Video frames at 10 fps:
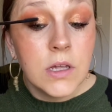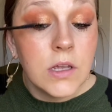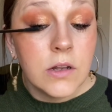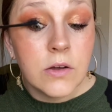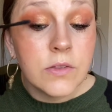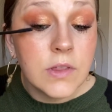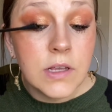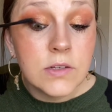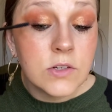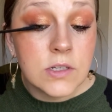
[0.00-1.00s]
You know,
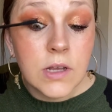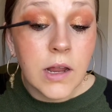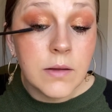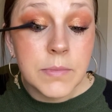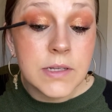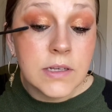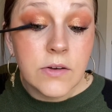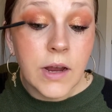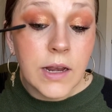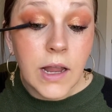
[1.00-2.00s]
things are just kind of busy
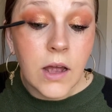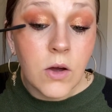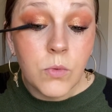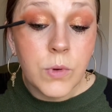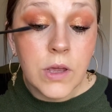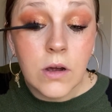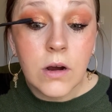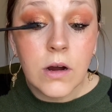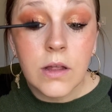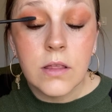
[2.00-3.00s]
right now. We
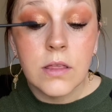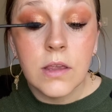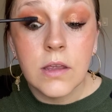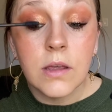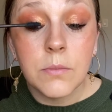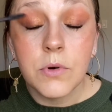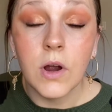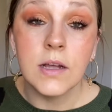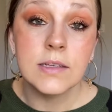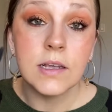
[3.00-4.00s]
are in the
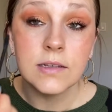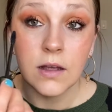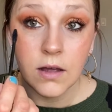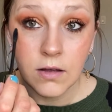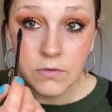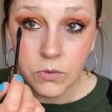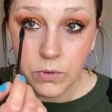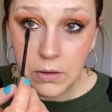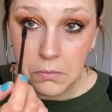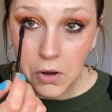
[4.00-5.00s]
process of
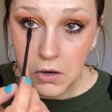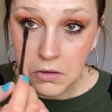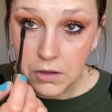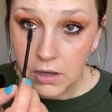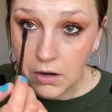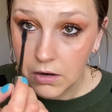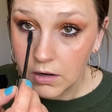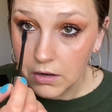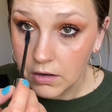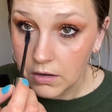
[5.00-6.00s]
remodeling
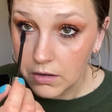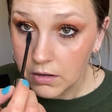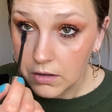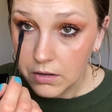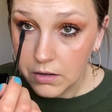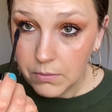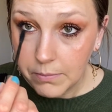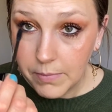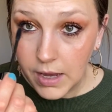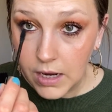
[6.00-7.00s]
our
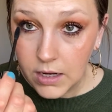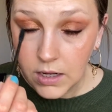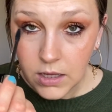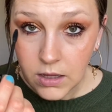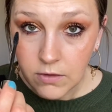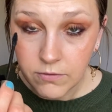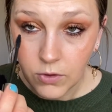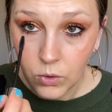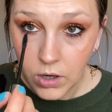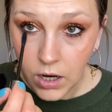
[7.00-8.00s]
main
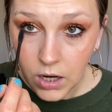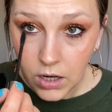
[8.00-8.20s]
floor.